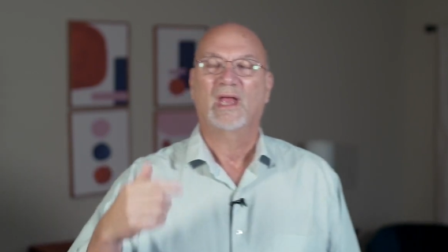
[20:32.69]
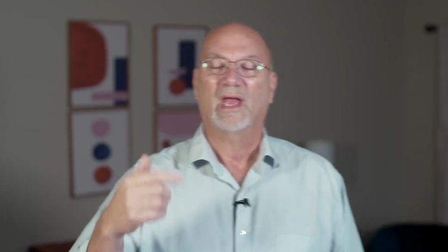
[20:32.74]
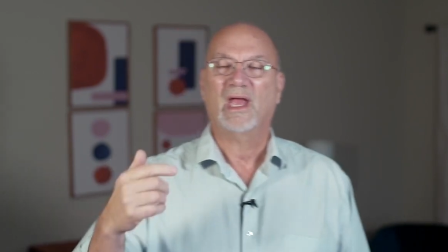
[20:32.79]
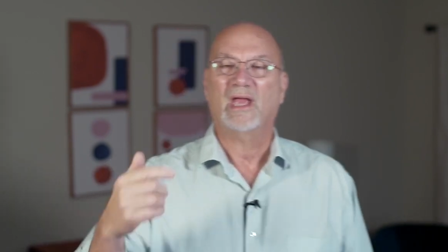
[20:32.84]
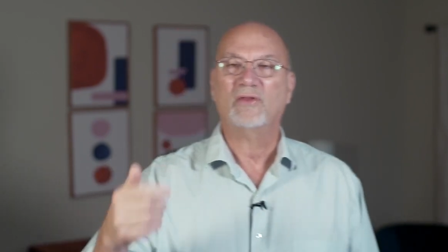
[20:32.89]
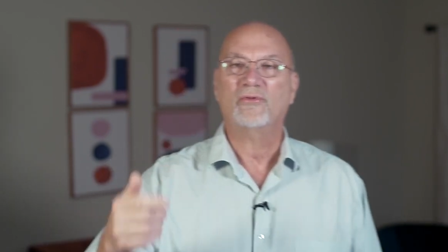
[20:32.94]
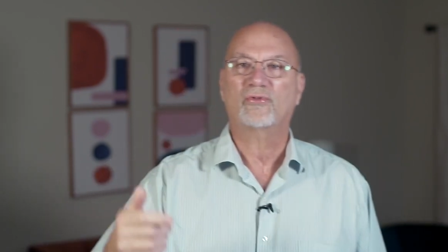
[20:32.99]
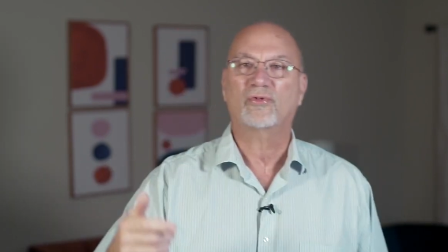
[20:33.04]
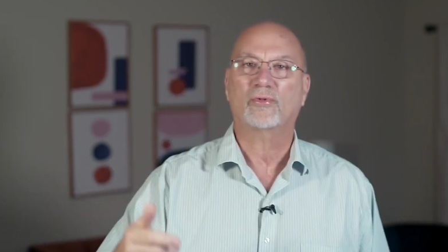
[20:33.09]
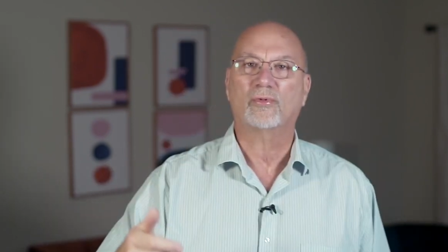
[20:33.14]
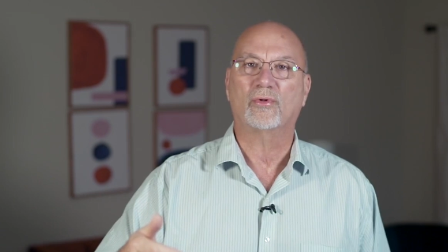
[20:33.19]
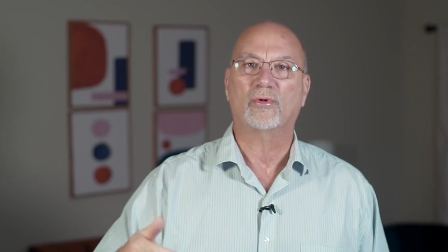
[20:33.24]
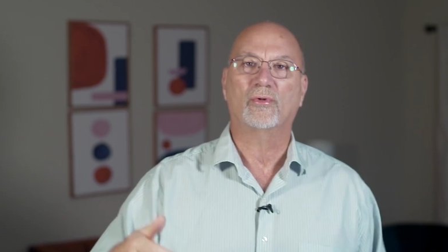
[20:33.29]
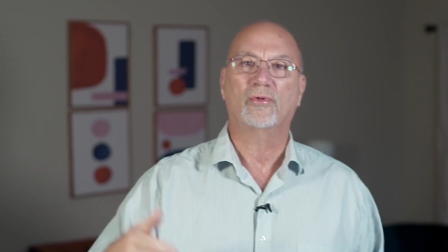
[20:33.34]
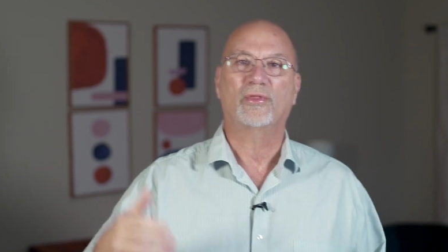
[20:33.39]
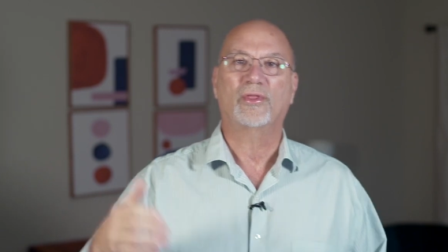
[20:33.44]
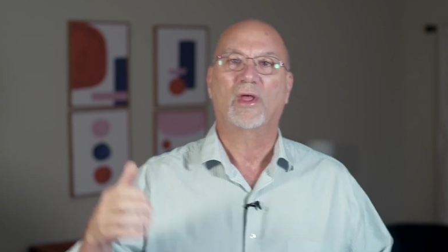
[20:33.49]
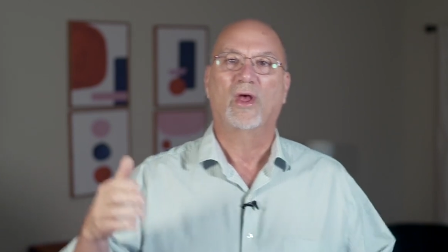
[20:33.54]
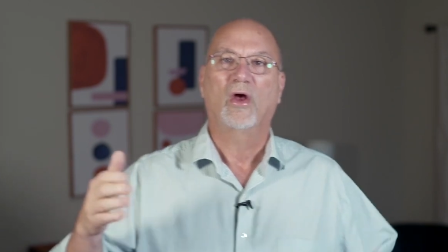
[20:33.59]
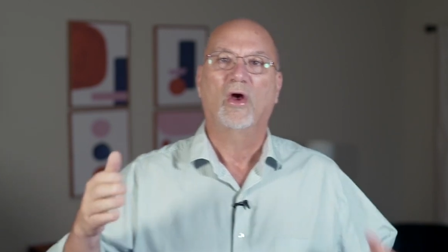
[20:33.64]
and
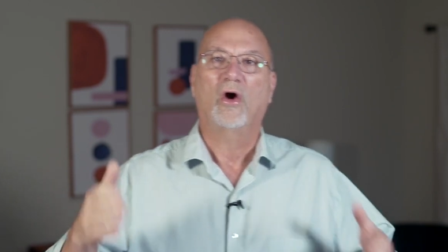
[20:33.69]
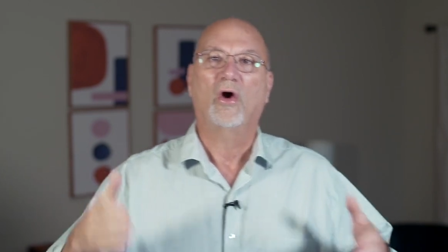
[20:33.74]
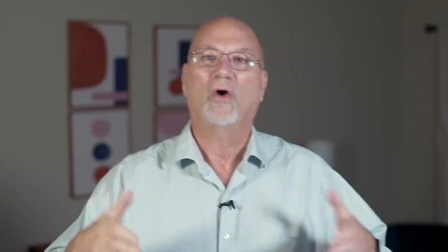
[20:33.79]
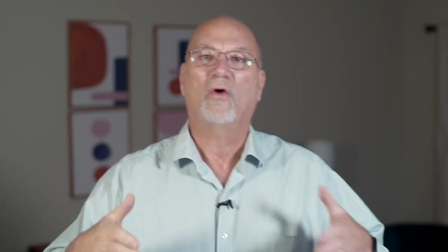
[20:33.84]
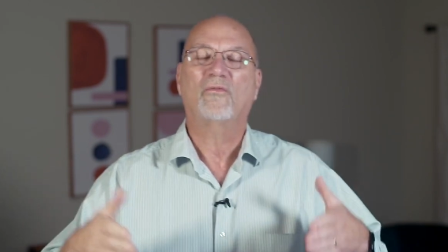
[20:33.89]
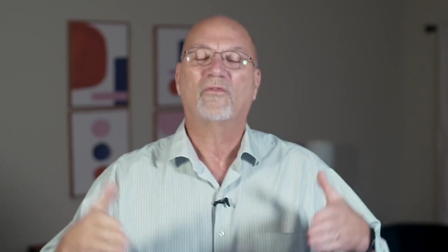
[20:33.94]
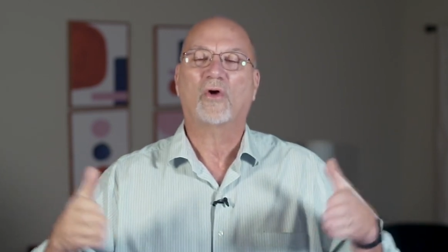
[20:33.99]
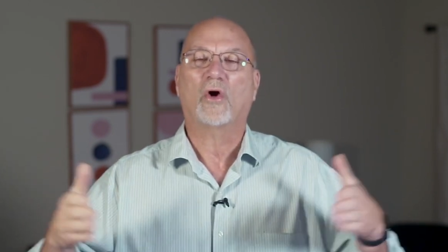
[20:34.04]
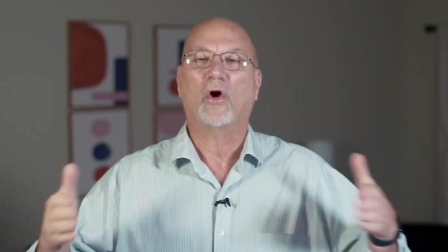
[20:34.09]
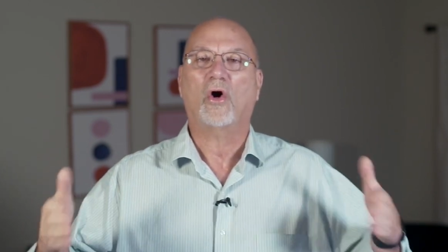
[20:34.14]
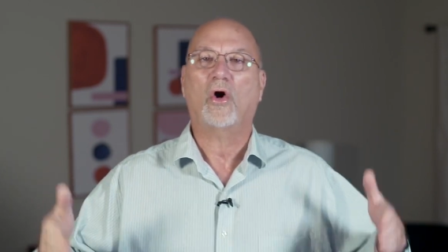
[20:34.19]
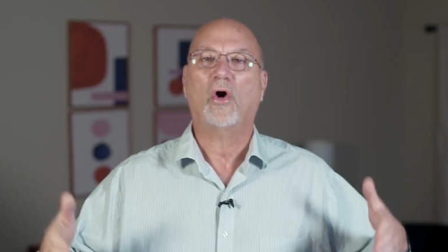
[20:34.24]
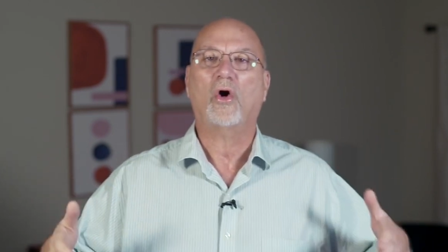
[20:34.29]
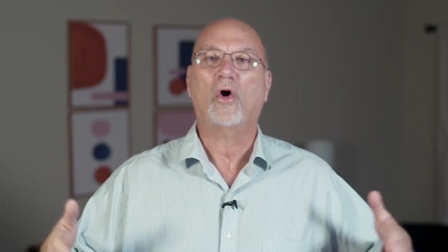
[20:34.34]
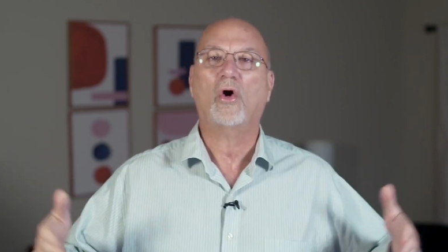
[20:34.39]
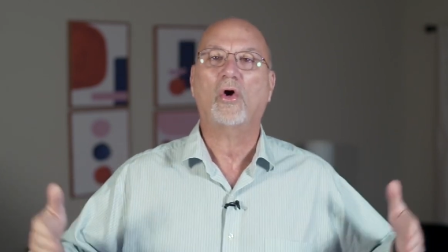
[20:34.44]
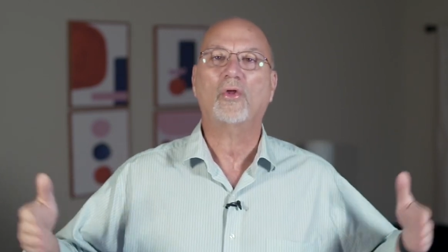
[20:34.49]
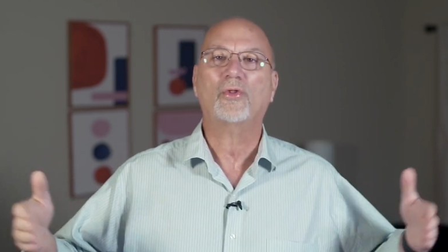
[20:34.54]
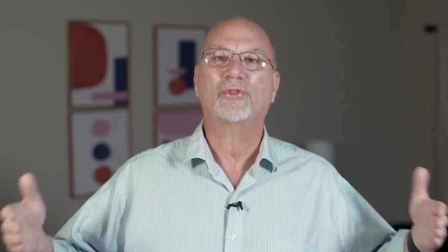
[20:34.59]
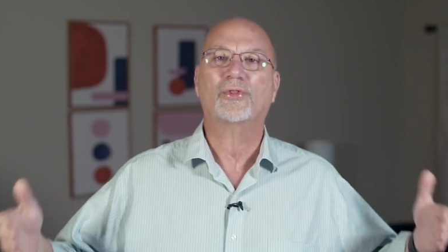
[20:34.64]
truth over
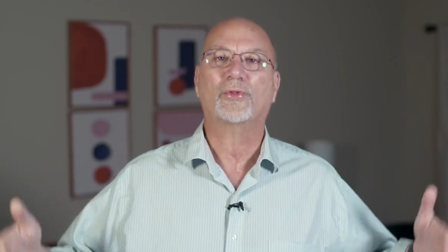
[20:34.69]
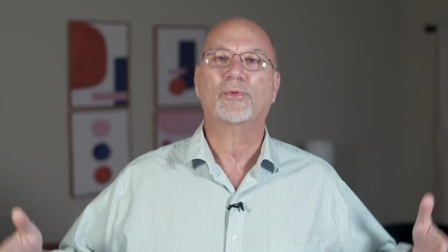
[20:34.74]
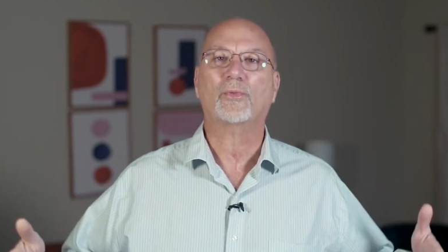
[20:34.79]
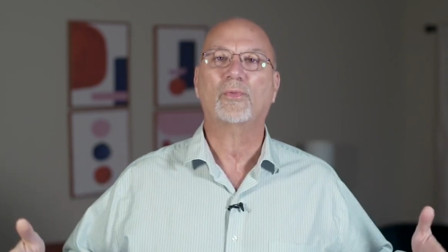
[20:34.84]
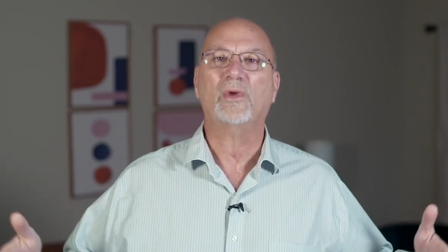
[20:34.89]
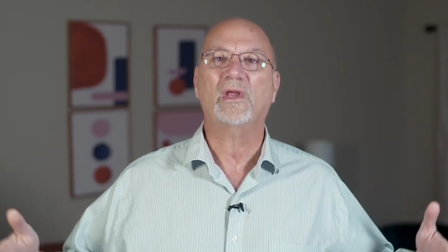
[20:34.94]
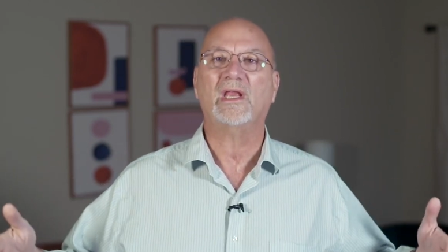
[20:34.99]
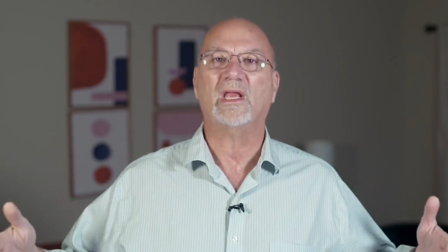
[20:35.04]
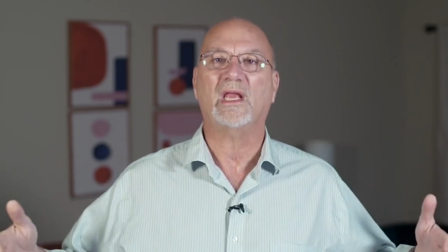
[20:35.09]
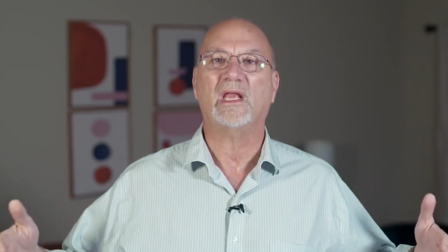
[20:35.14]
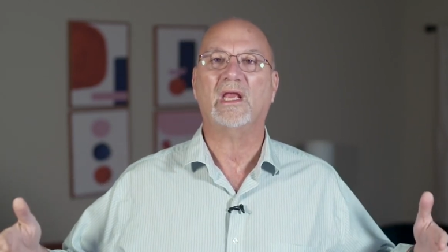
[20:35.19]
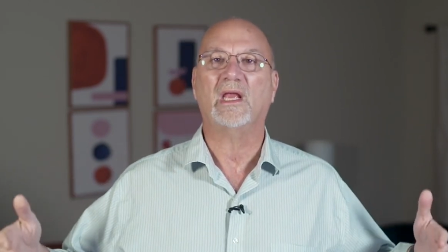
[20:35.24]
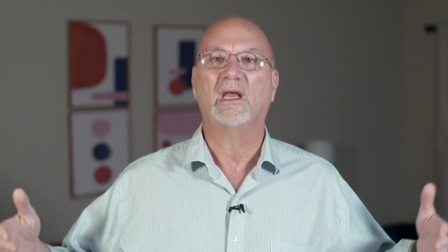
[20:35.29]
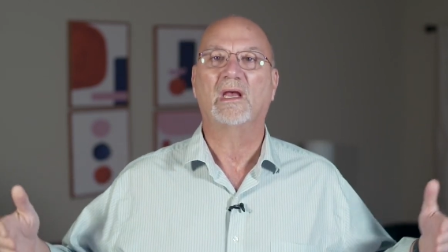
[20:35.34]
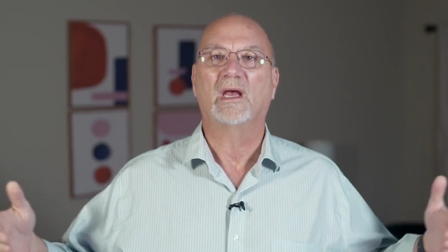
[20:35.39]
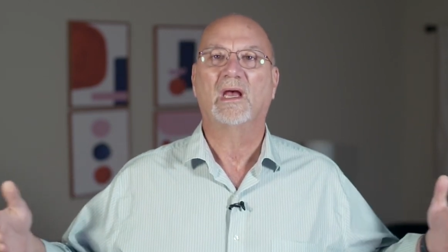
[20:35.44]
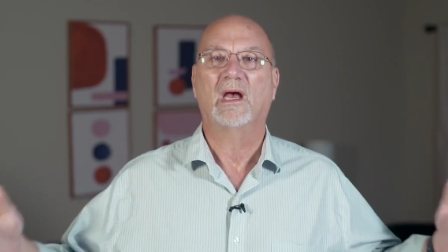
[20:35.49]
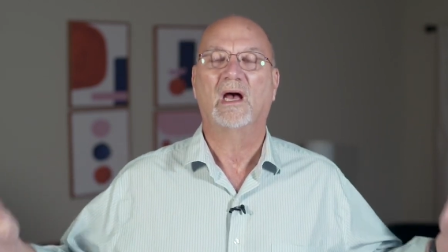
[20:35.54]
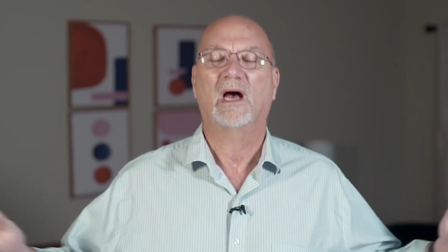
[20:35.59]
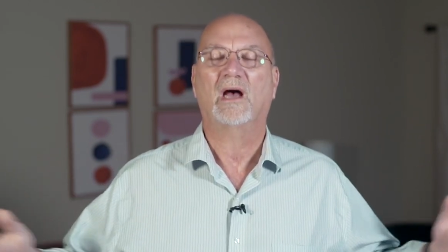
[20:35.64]
all three
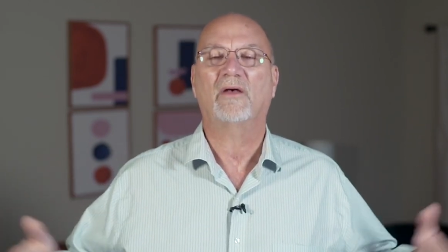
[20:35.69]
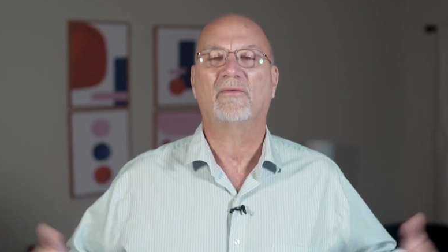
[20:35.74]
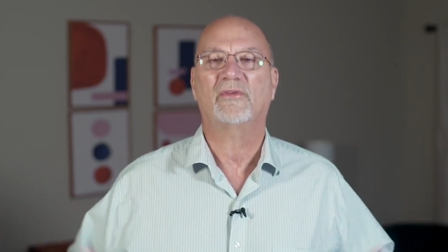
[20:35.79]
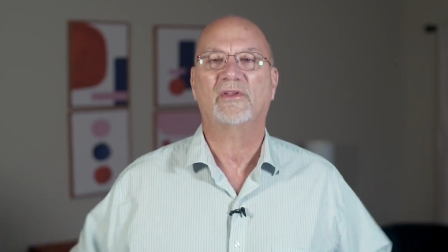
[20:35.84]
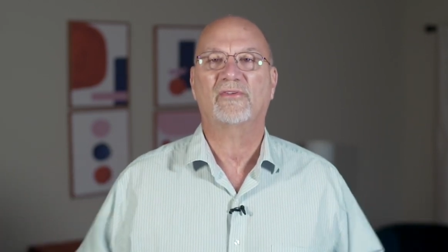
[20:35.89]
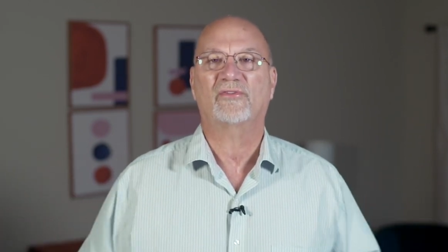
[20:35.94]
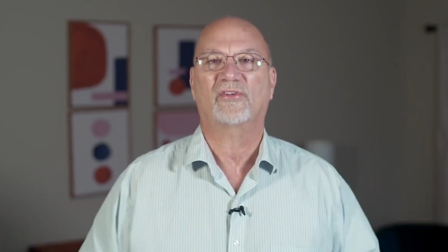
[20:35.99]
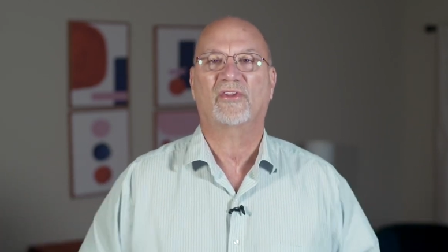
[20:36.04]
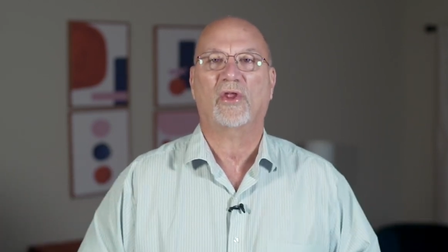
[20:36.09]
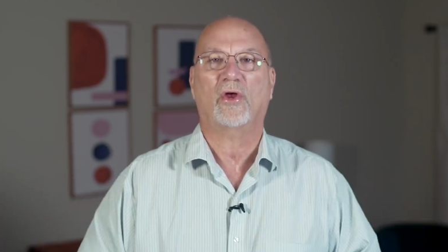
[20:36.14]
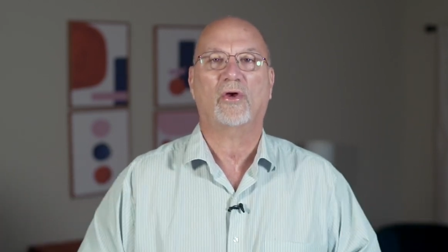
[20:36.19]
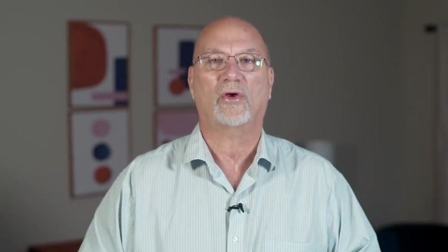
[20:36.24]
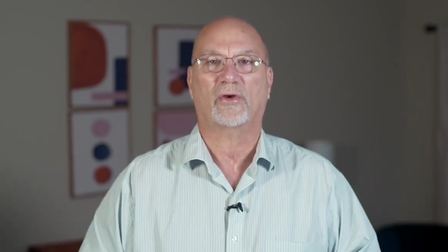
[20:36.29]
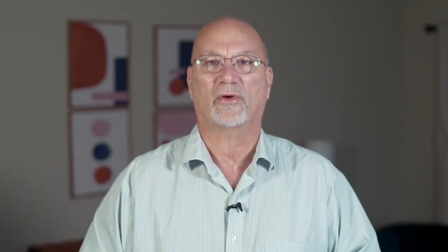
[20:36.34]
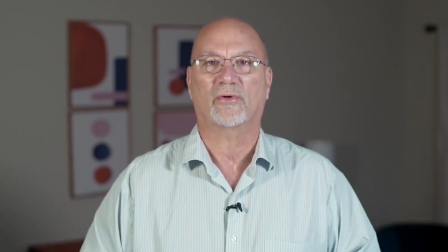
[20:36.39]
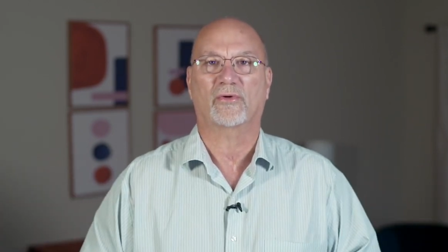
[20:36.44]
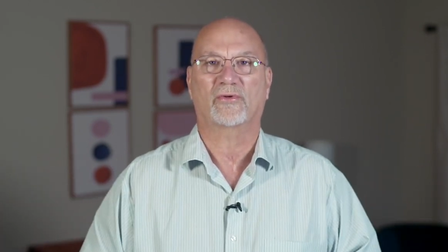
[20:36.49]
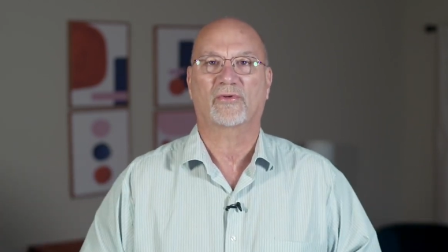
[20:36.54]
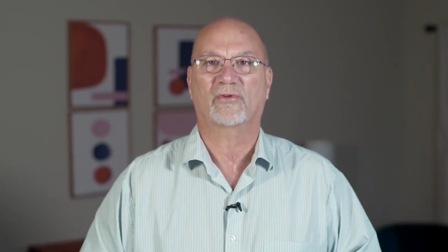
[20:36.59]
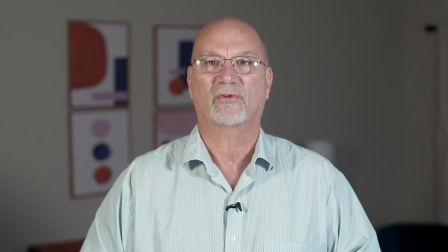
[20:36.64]
of his
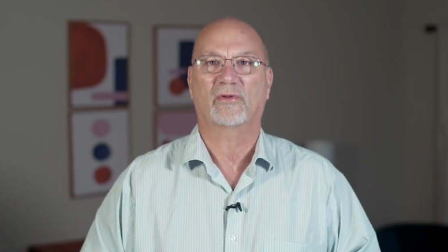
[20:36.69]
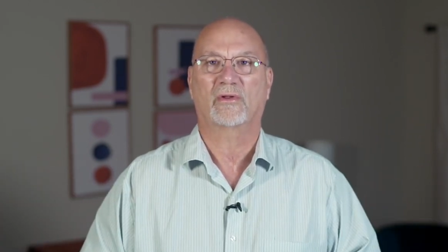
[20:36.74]
daughters.